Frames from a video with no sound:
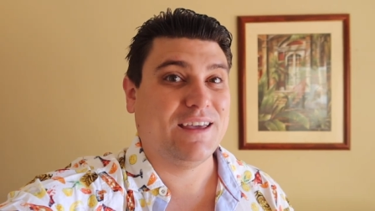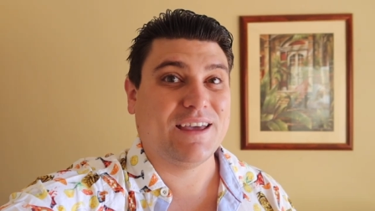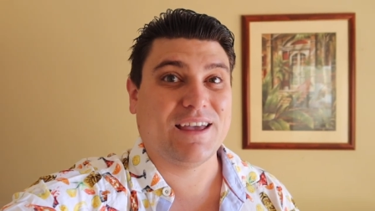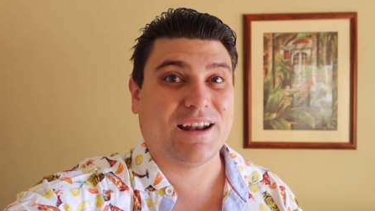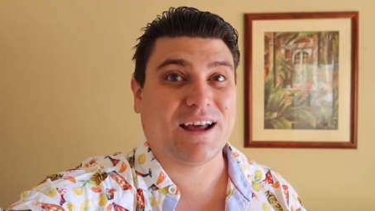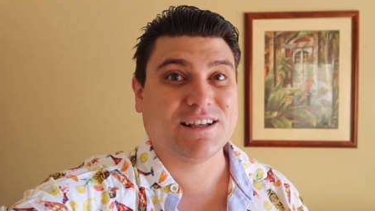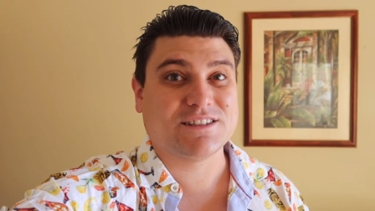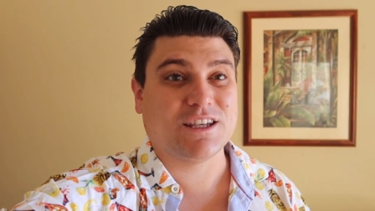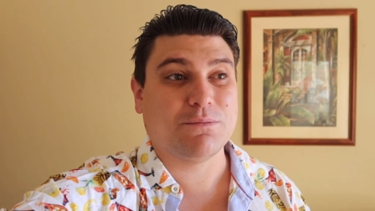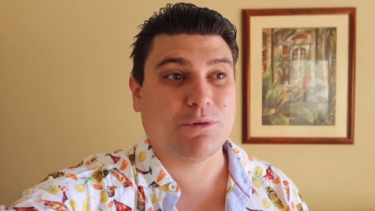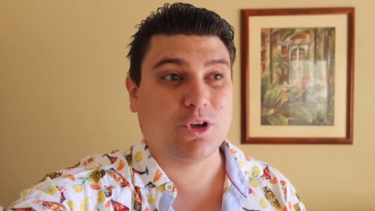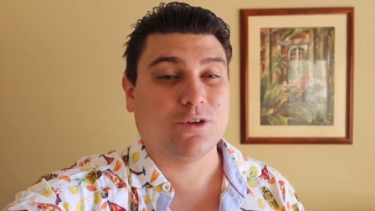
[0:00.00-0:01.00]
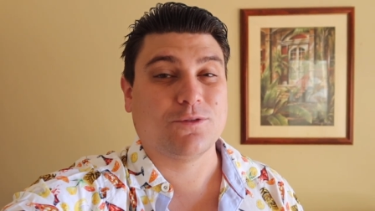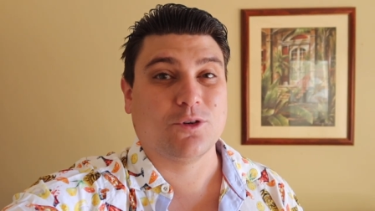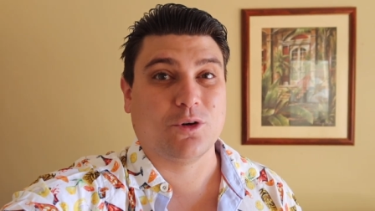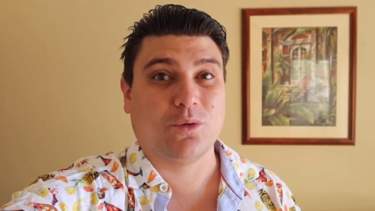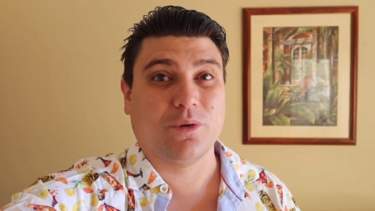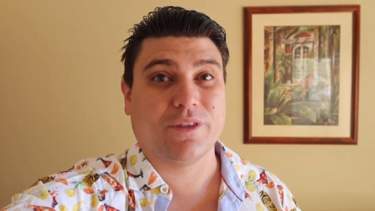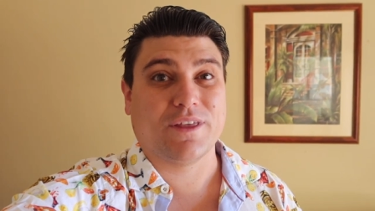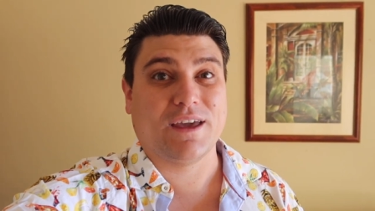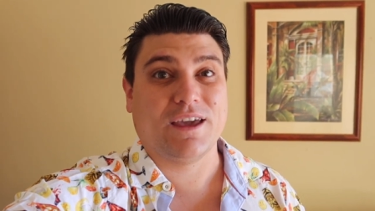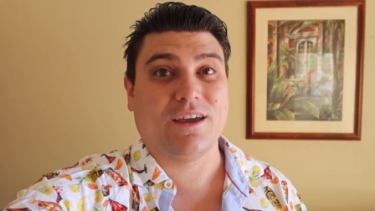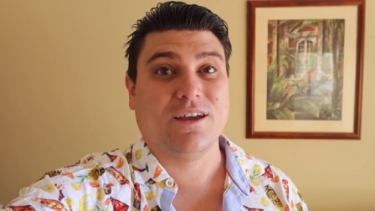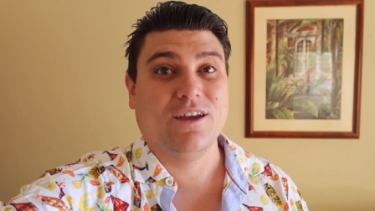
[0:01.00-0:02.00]
And I say beautiful with
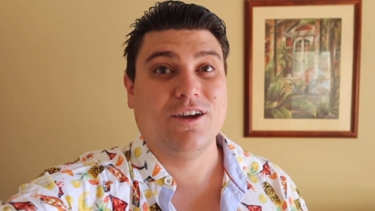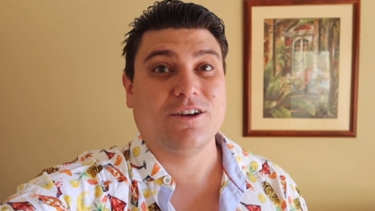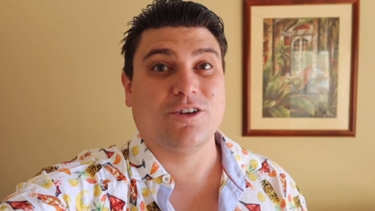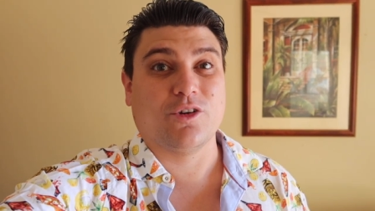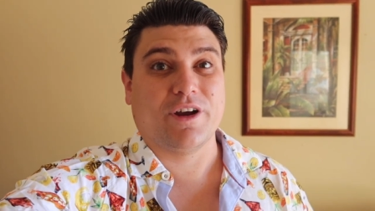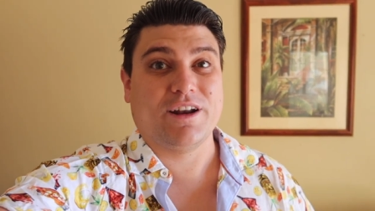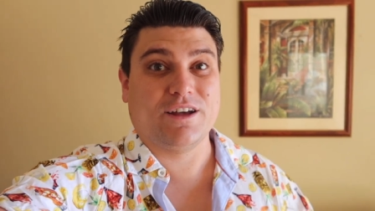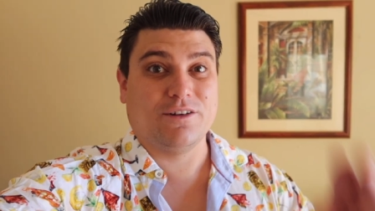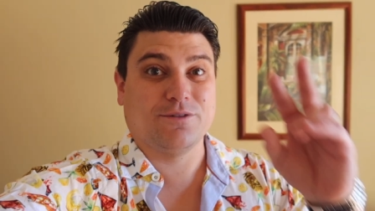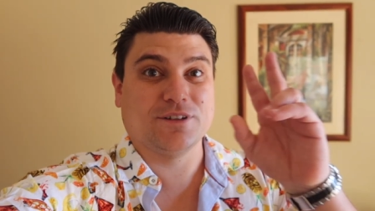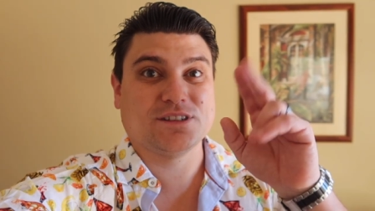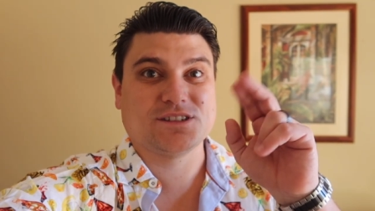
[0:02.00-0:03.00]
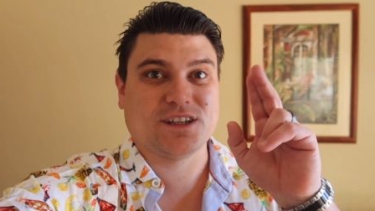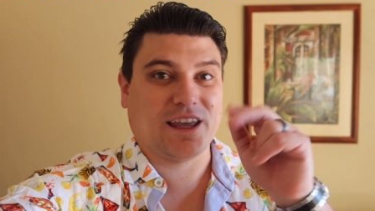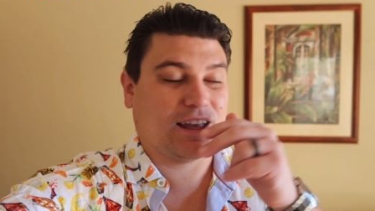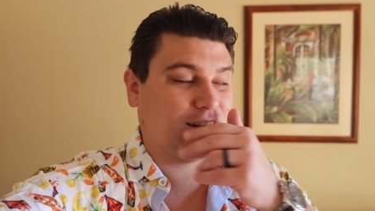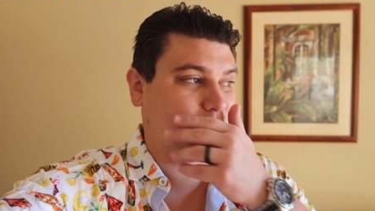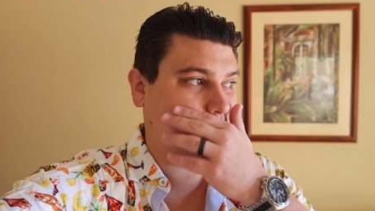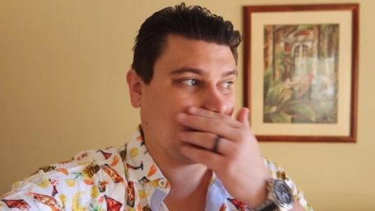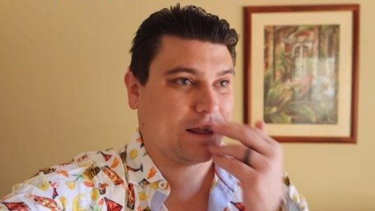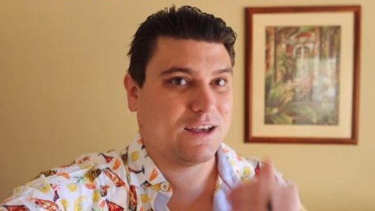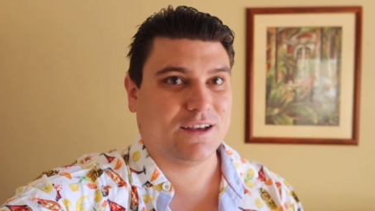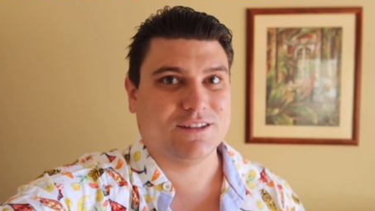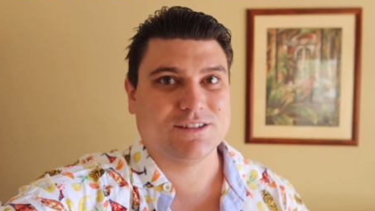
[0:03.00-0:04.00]
a grain of sand
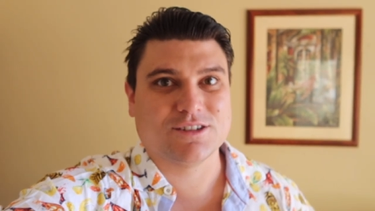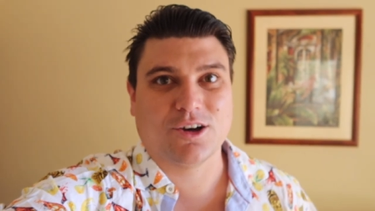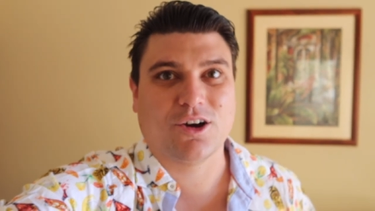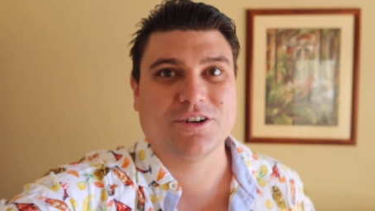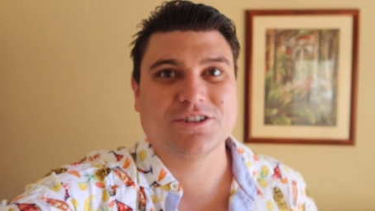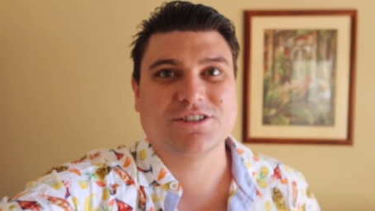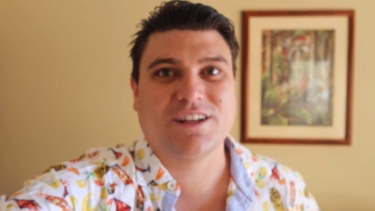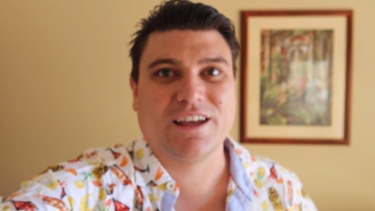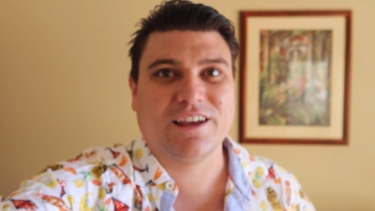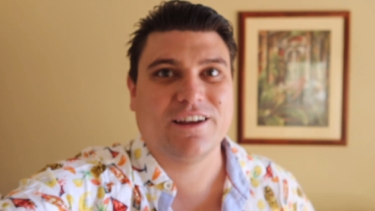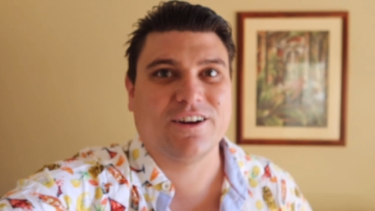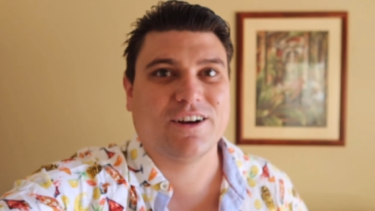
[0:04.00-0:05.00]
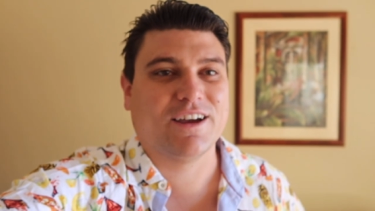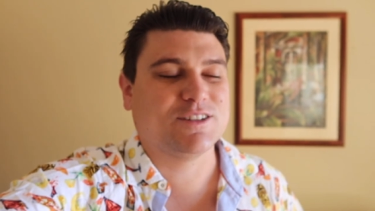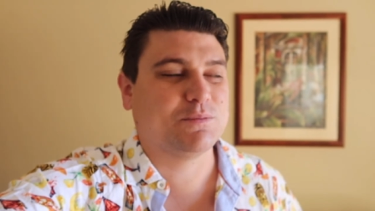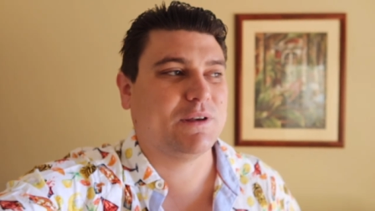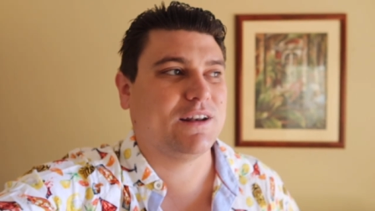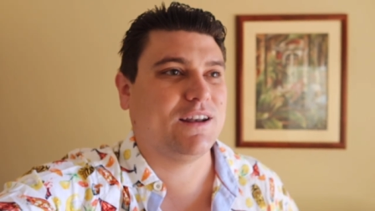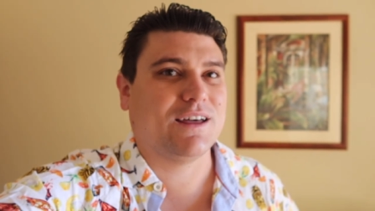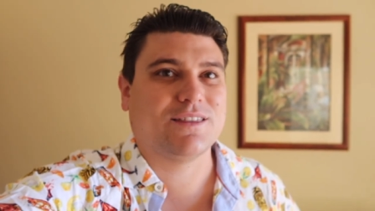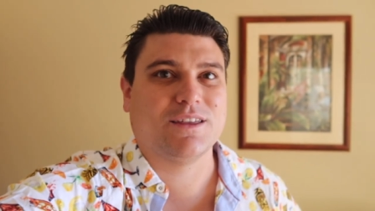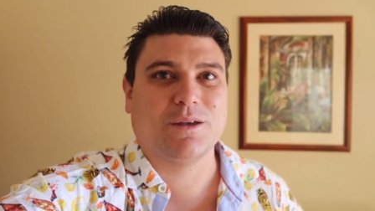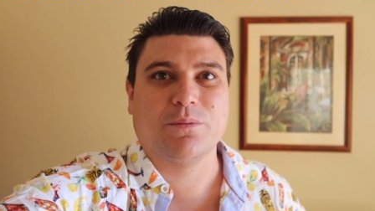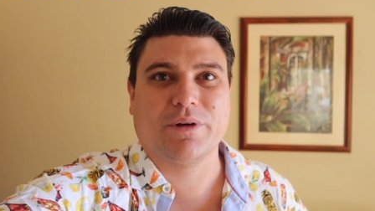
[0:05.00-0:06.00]
because our stay here has been
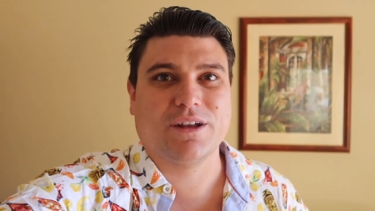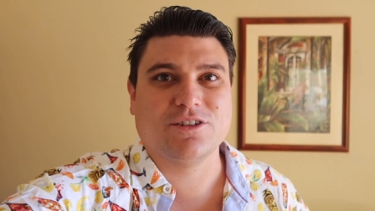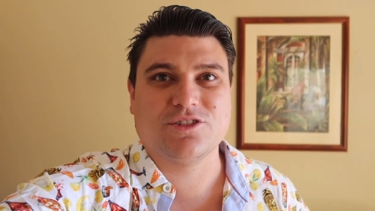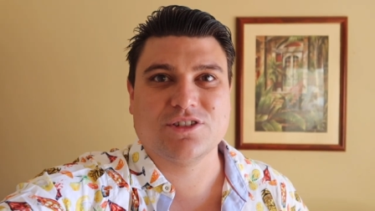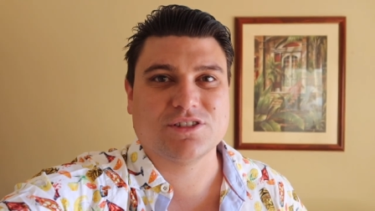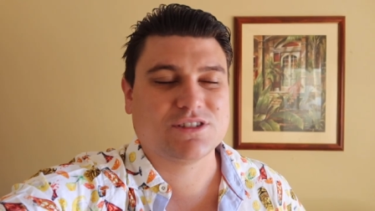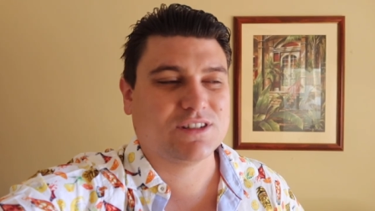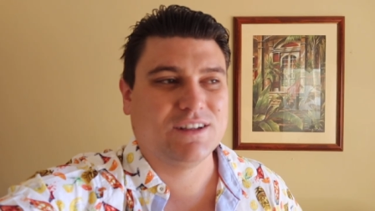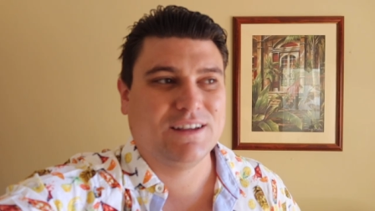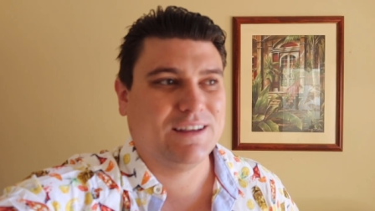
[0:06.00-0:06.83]
nothing but just